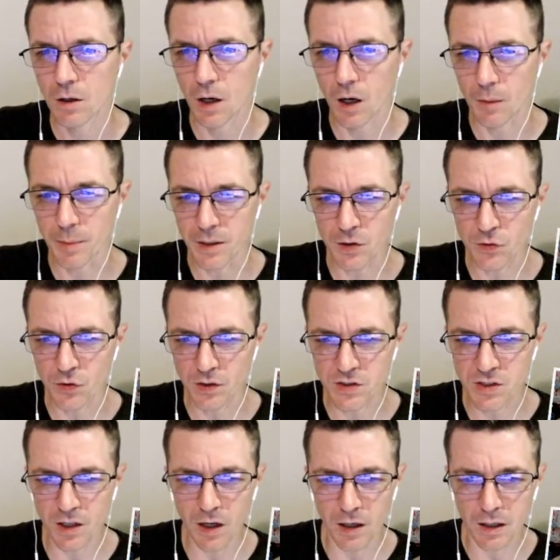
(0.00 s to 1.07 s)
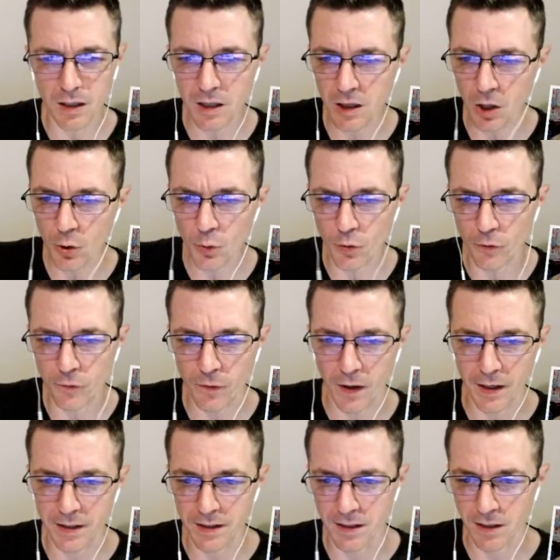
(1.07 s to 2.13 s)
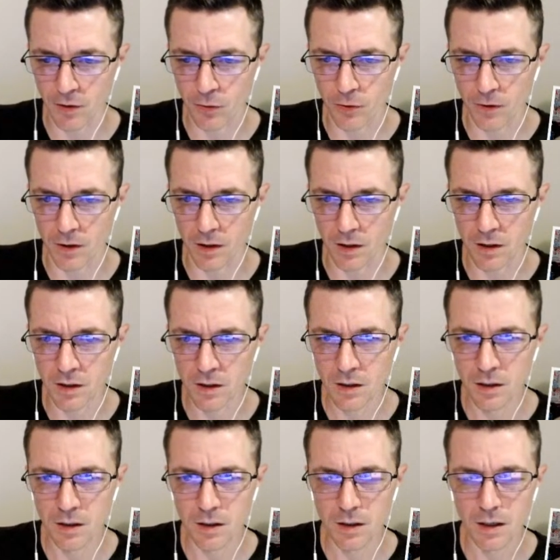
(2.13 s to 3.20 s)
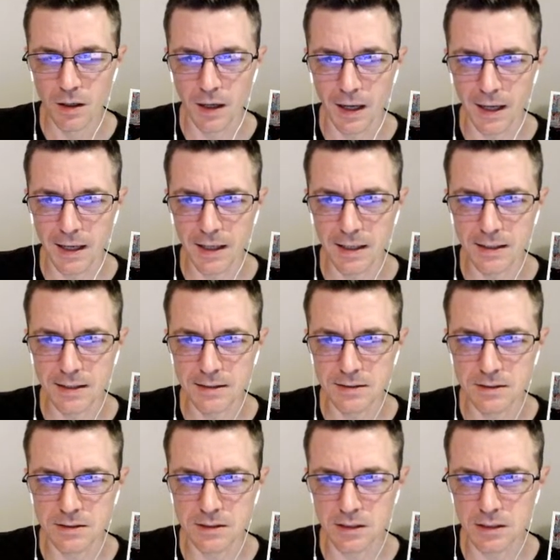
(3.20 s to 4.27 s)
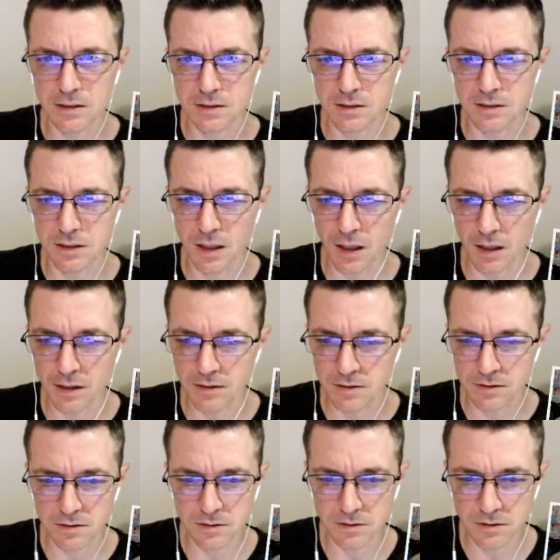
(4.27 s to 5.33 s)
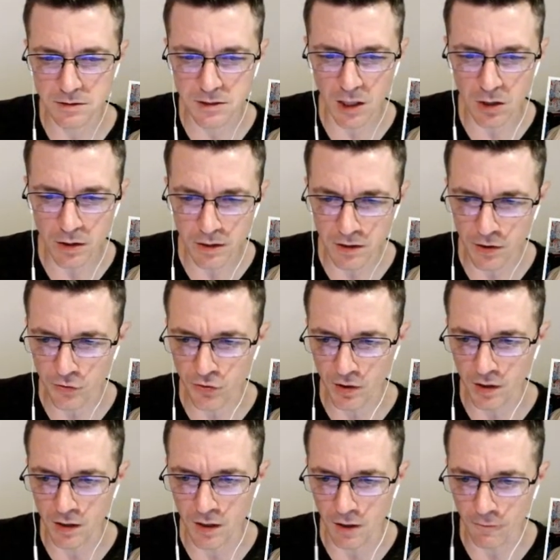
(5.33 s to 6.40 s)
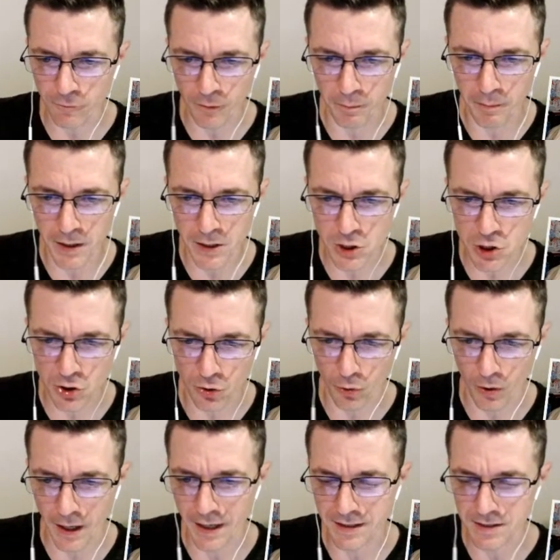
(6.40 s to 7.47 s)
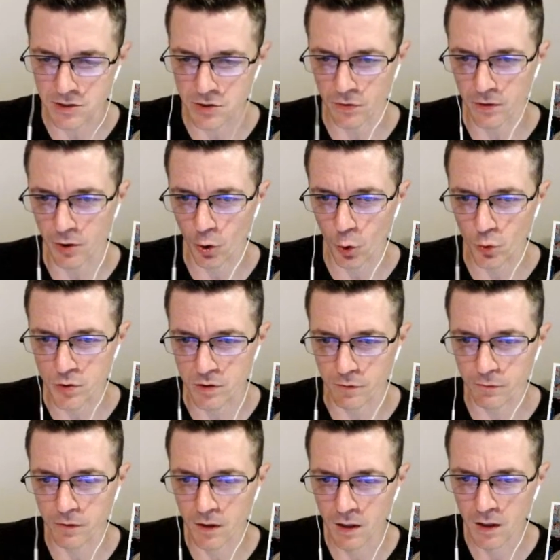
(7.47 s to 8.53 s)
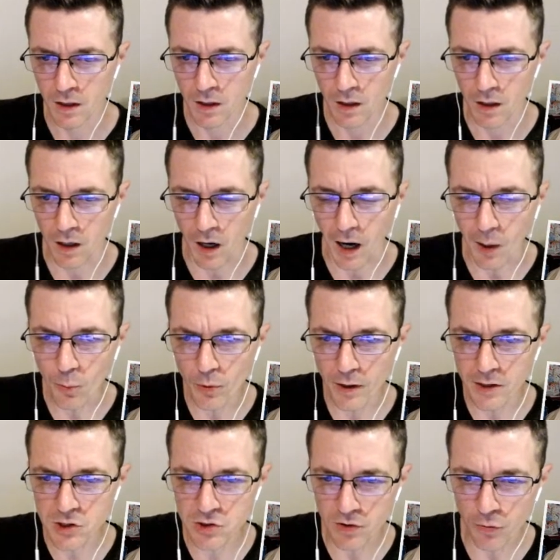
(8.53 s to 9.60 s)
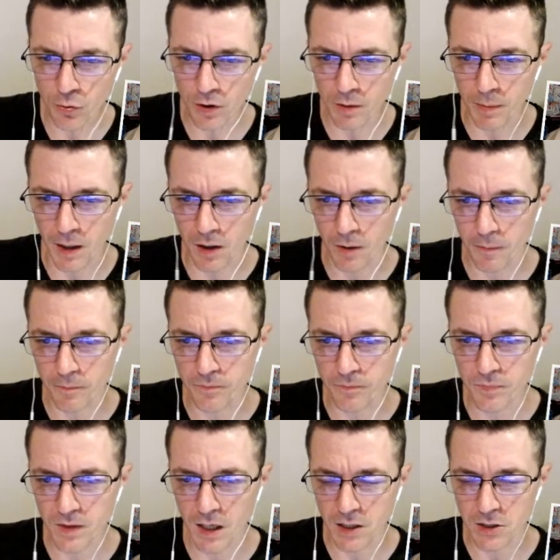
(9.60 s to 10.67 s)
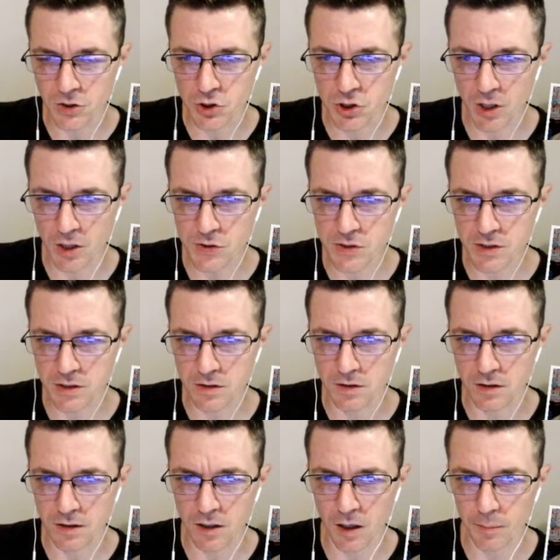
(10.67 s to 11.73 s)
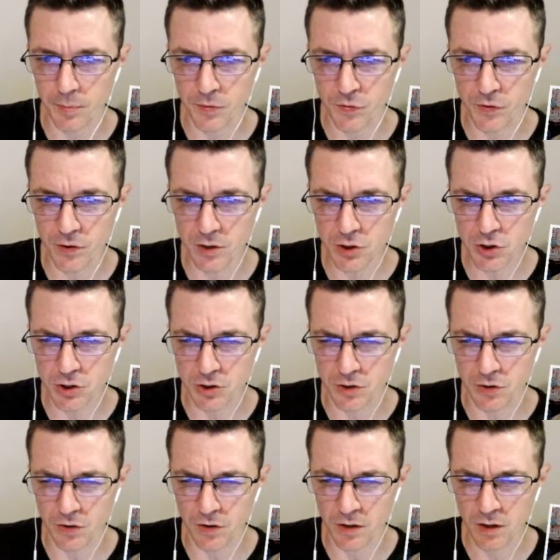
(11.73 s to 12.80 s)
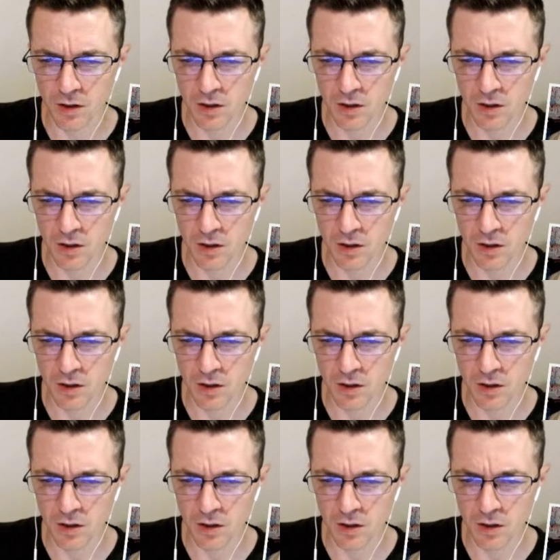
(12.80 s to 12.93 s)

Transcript: Because it's not clarifying anything. And it's not telling us any information or adding to the narrative. I would actually think about adjusting the composition